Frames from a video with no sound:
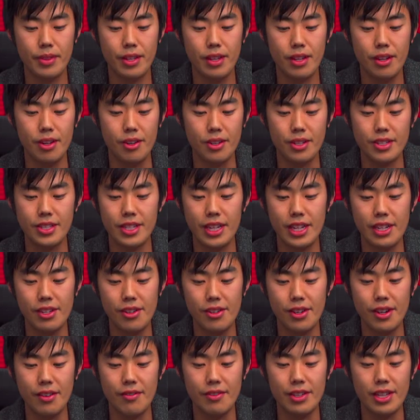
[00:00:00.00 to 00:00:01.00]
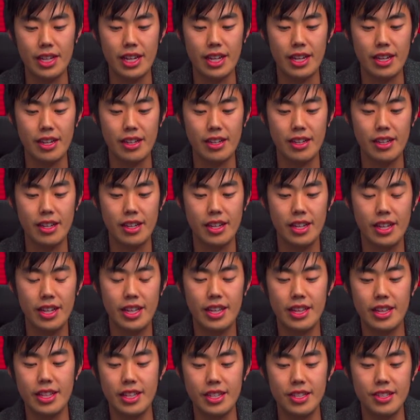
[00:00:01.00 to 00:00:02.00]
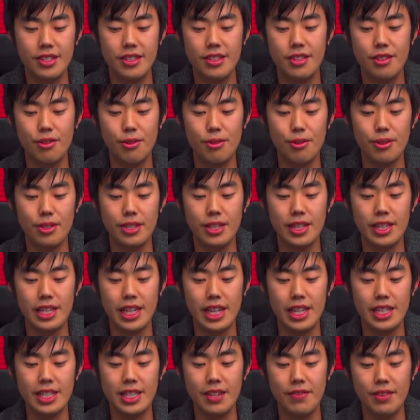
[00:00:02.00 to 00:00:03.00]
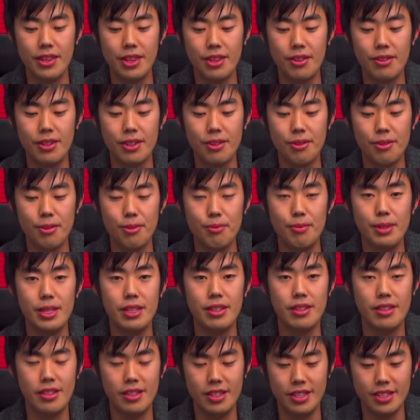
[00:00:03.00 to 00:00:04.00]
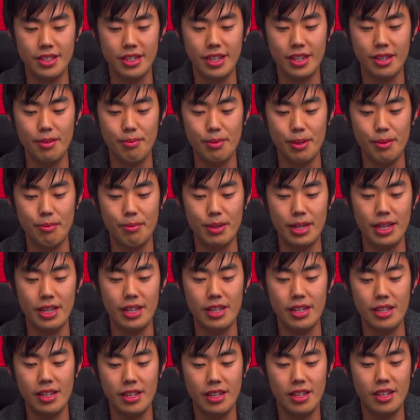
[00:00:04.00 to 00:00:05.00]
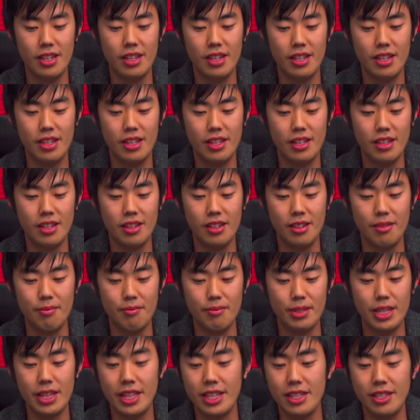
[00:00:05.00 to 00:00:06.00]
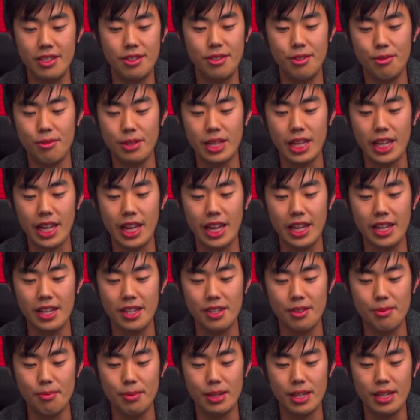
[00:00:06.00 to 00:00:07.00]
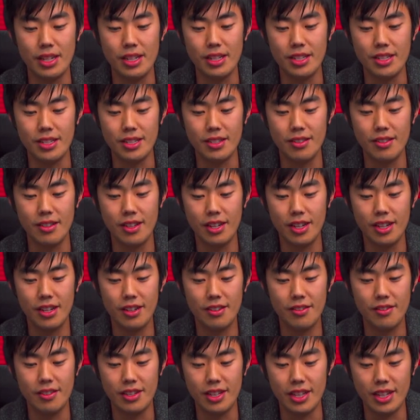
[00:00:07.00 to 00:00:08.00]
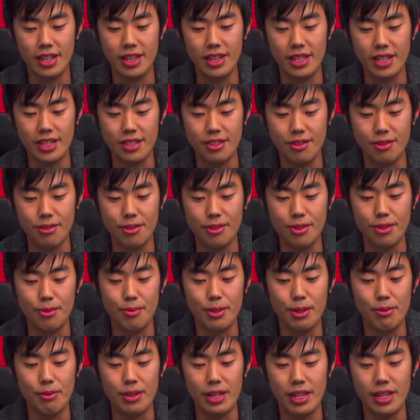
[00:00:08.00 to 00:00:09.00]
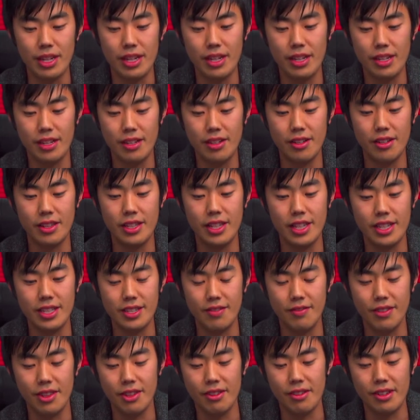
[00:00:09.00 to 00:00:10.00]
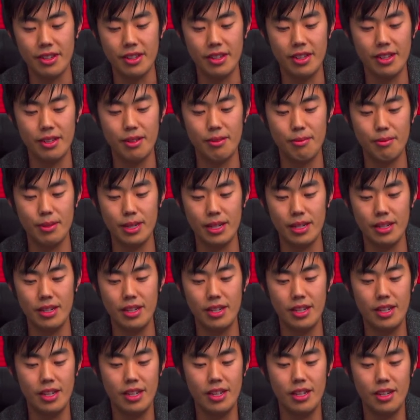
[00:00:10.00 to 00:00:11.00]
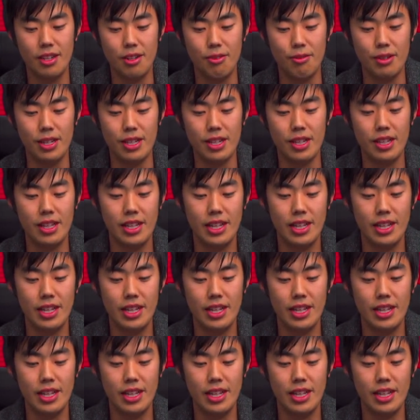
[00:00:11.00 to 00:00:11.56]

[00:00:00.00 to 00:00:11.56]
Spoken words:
On a side note, I feel like these doors on the A7 III could have been designed a bit better. Nothing to do with the cage, but I just feel like these doors are a bit weird on the A7 III, but oh well.